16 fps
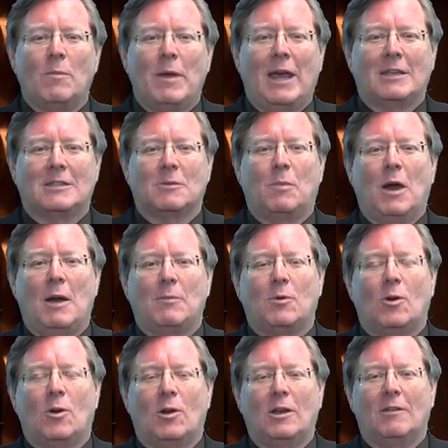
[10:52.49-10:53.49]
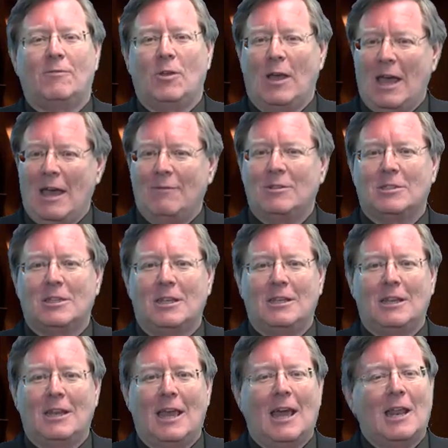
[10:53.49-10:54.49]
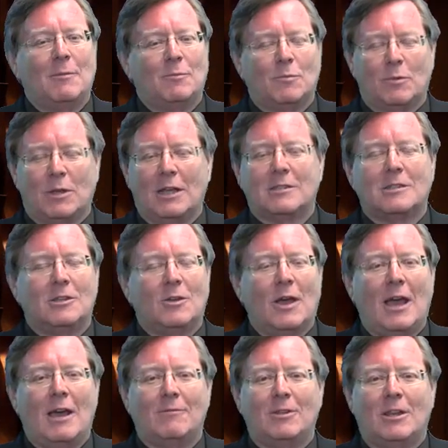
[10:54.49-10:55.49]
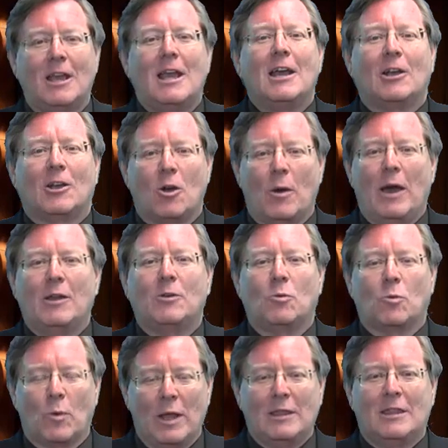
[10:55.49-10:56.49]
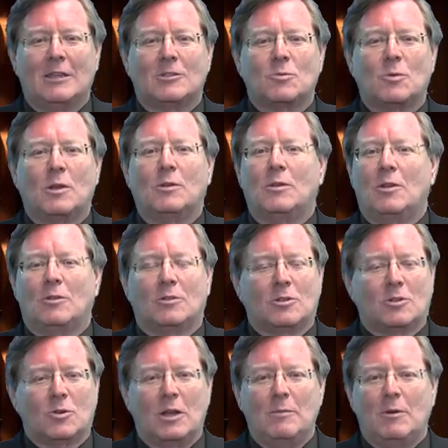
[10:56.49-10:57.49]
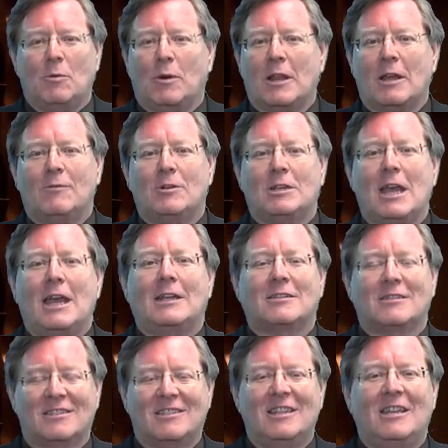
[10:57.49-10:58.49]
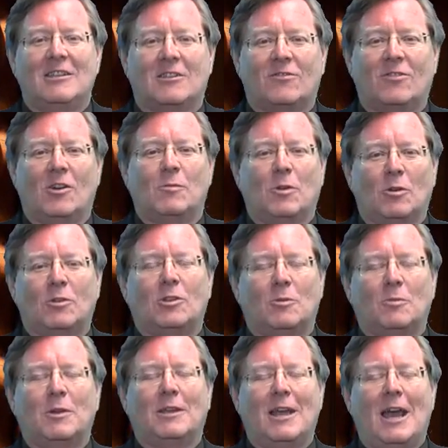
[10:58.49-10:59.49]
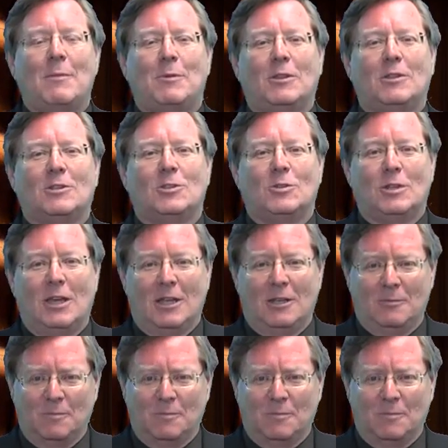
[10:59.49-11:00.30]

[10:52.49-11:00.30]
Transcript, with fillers: bags of popcorn. If you haven't seen it, and I'm guessing you haven't, go out and rent this one, stream it, whatever it takes, see this film. You'll, you'll be happy that you did.